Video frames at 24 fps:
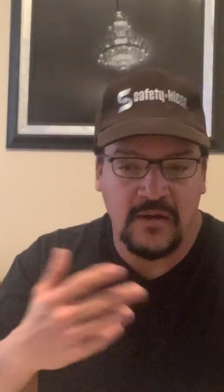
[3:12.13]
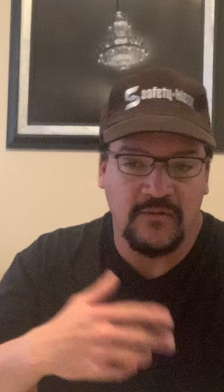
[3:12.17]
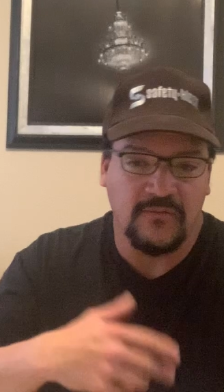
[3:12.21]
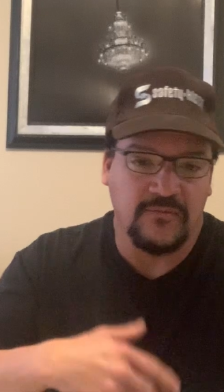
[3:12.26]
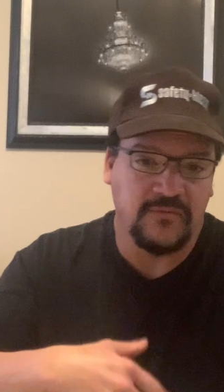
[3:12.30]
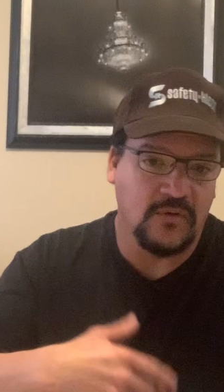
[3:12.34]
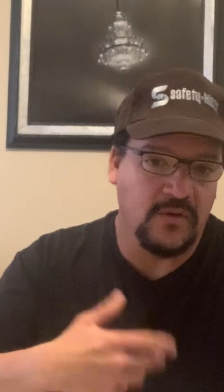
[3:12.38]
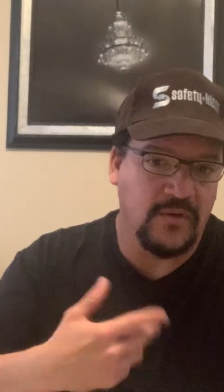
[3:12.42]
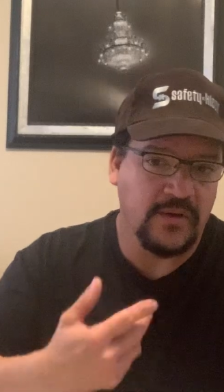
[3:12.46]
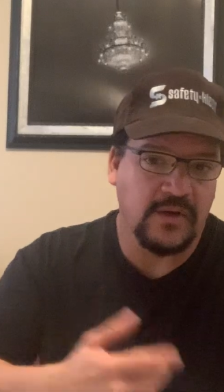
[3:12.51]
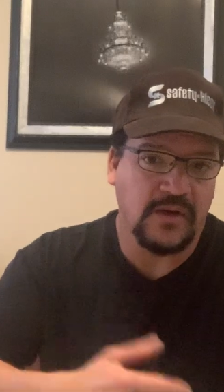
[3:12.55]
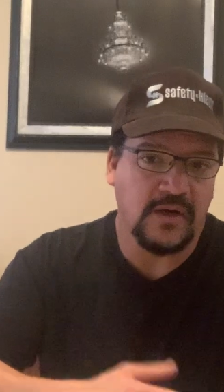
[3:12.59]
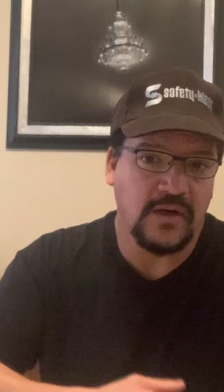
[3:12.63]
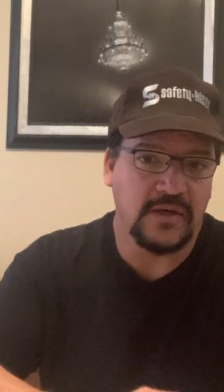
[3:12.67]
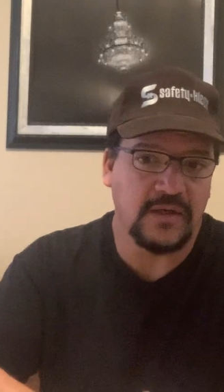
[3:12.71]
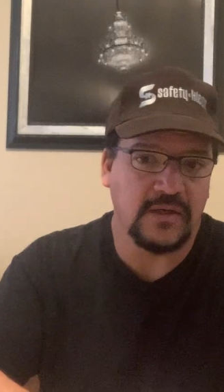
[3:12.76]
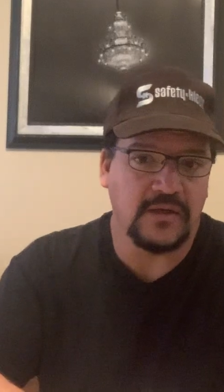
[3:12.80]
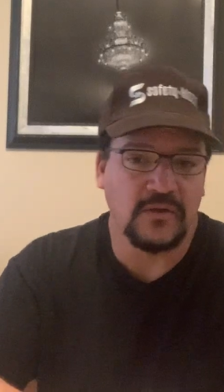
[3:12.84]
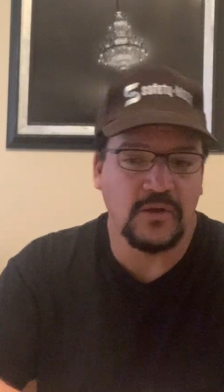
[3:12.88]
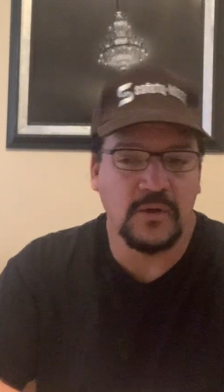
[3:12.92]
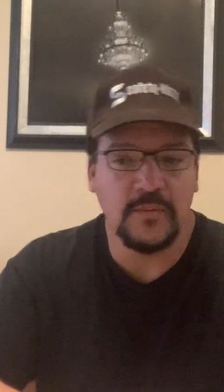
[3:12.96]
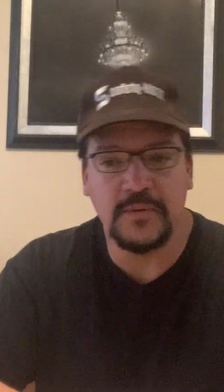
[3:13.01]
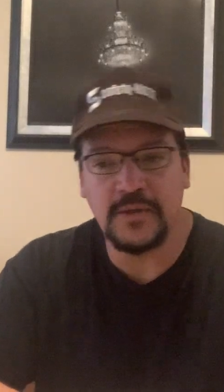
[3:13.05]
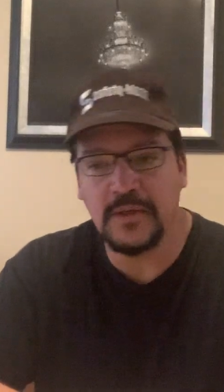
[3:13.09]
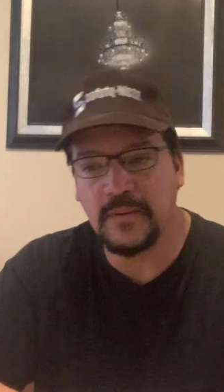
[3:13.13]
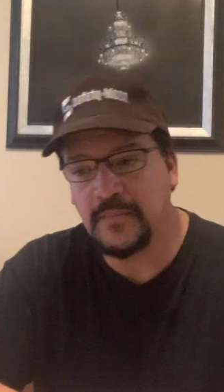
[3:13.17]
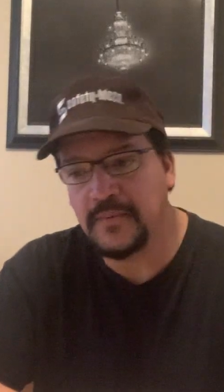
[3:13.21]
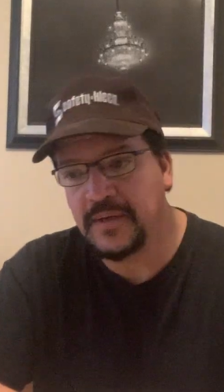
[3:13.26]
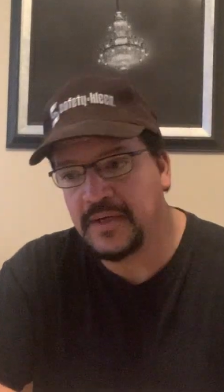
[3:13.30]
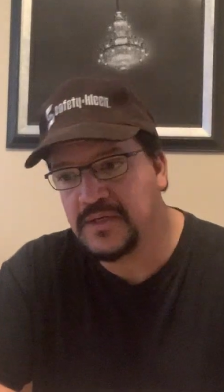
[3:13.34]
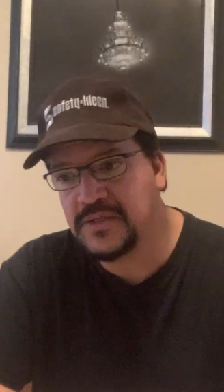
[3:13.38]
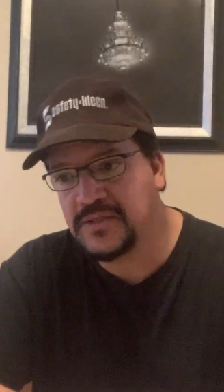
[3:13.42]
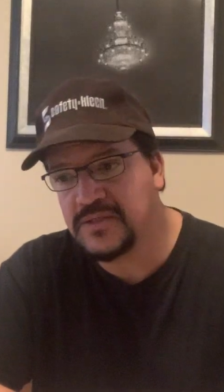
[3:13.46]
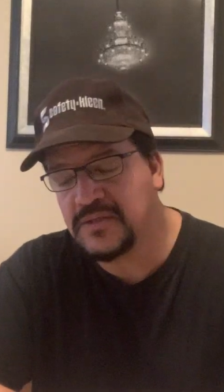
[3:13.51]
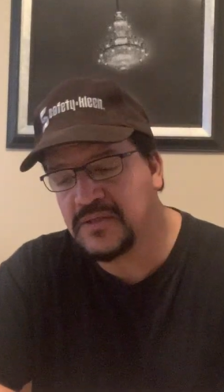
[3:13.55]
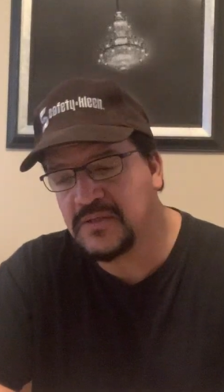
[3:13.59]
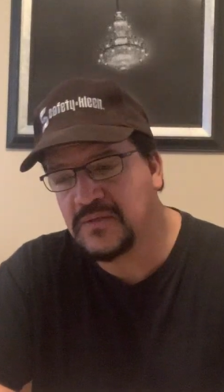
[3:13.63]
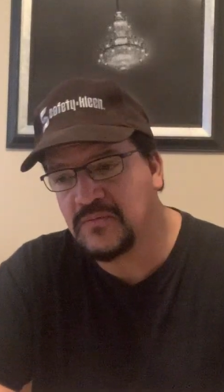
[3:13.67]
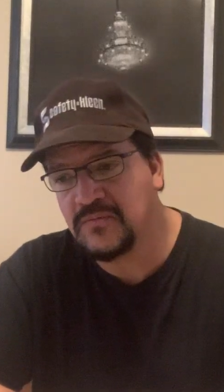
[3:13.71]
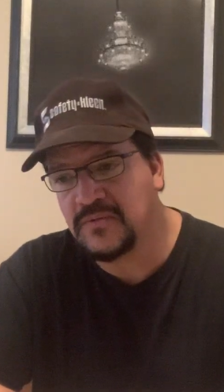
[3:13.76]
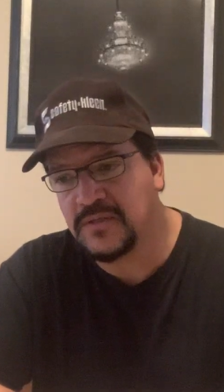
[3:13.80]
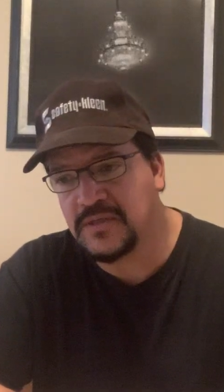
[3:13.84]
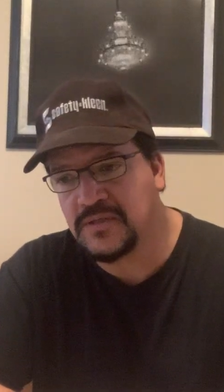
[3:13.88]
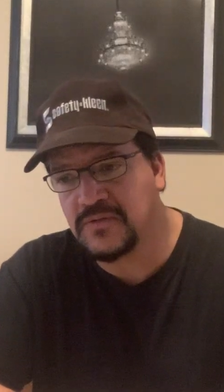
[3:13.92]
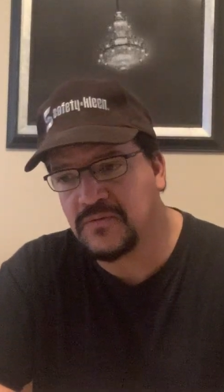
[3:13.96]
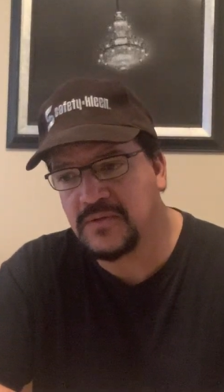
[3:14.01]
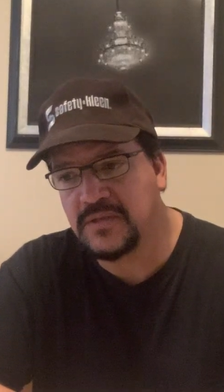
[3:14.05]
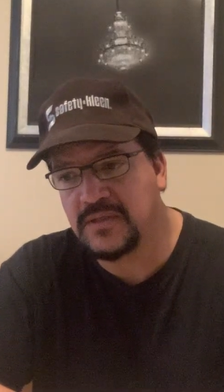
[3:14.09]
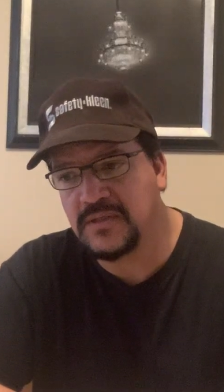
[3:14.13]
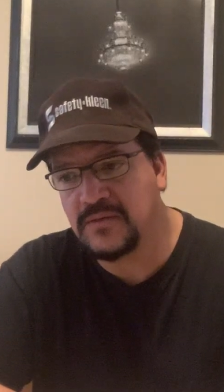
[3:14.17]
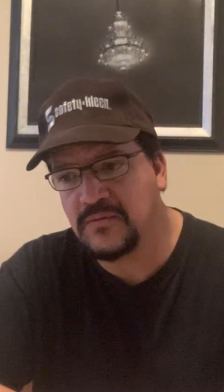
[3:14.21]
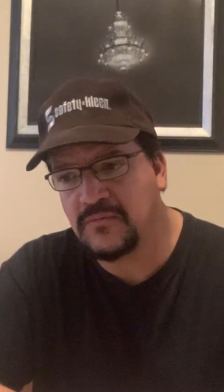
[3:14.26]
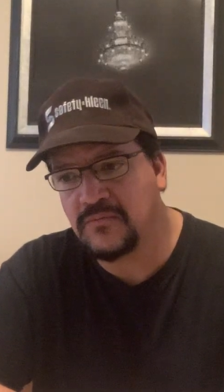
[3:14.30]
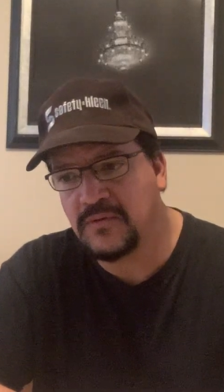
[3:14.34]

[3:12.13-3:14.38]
flowing on an aluminum engine, which would